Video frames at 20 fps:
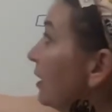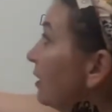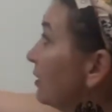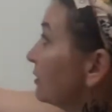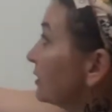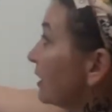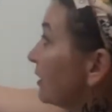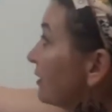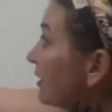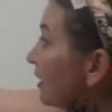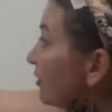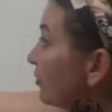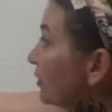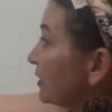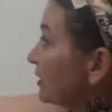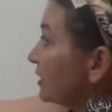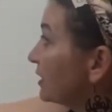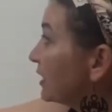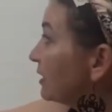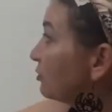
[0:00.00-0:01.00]
see how
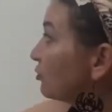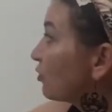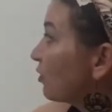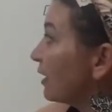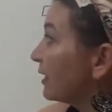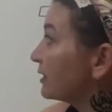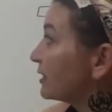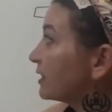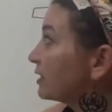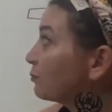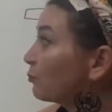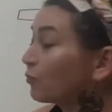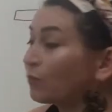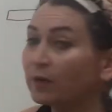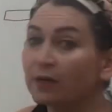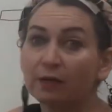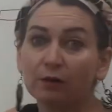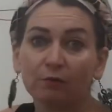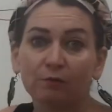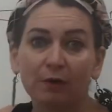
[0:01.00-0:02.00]
these dendrites
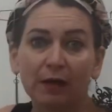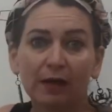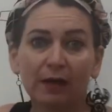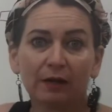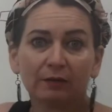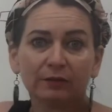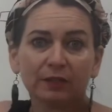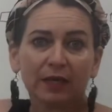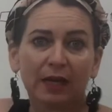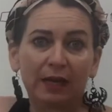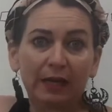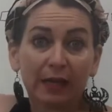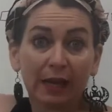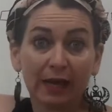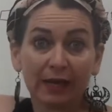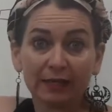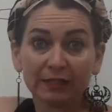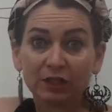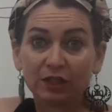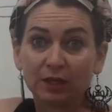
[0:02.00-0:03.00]
spread around a
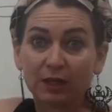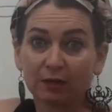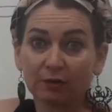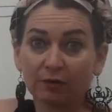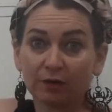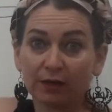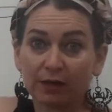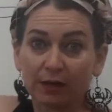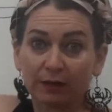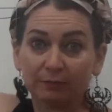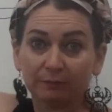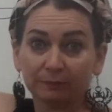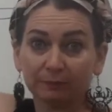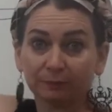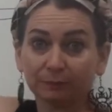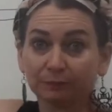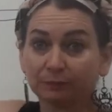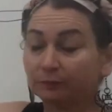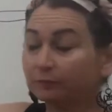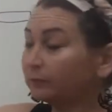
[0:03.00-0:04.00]
large area.
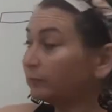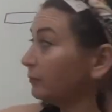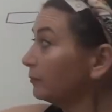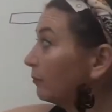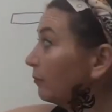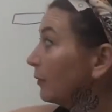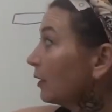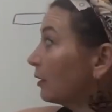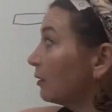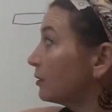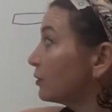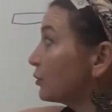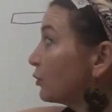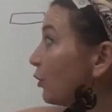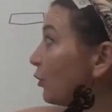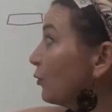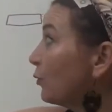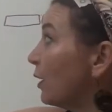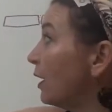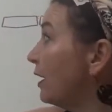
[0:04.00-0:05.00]

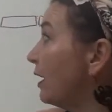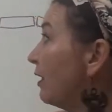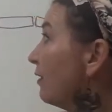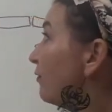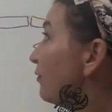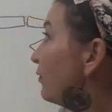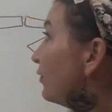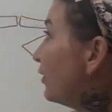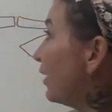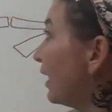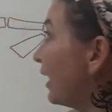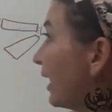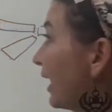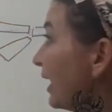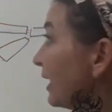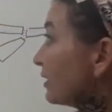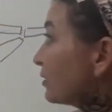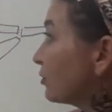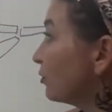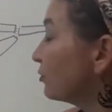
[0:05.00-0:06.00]
So the
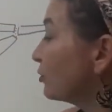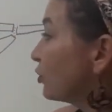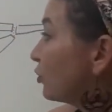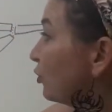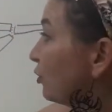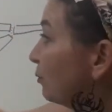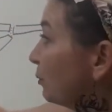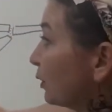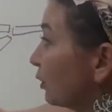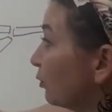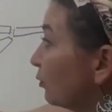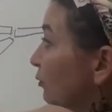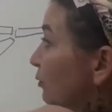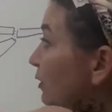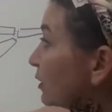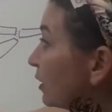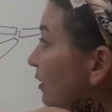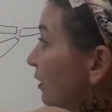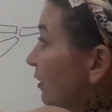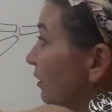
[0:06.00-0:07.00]
axon
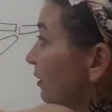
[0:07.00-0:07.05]
terminals